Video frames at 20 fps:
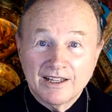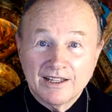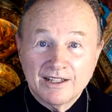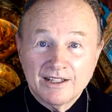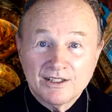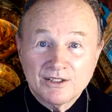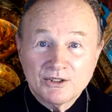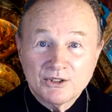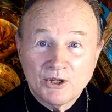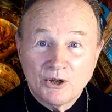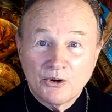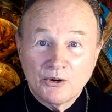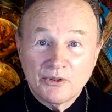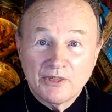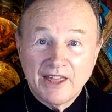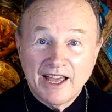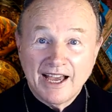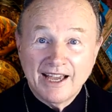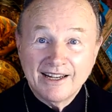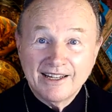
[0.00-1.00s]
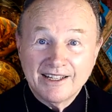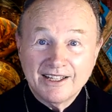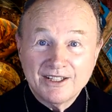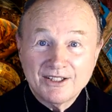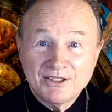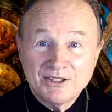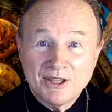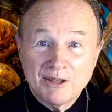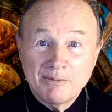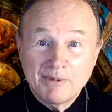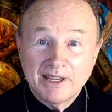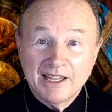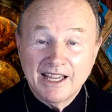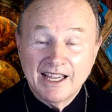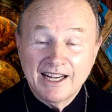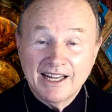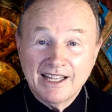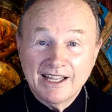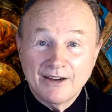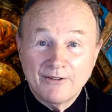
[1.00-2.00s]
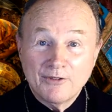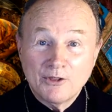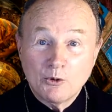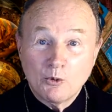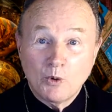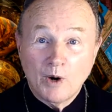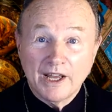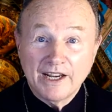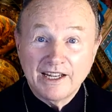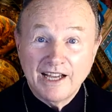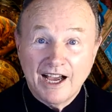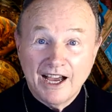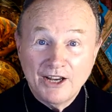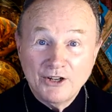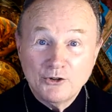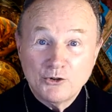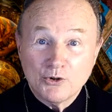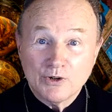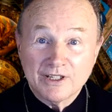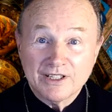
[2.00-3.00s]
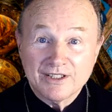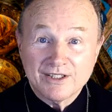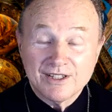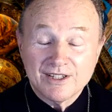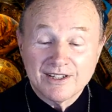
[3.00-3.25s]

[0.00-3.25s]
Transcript: So that is the beginning of the 100s,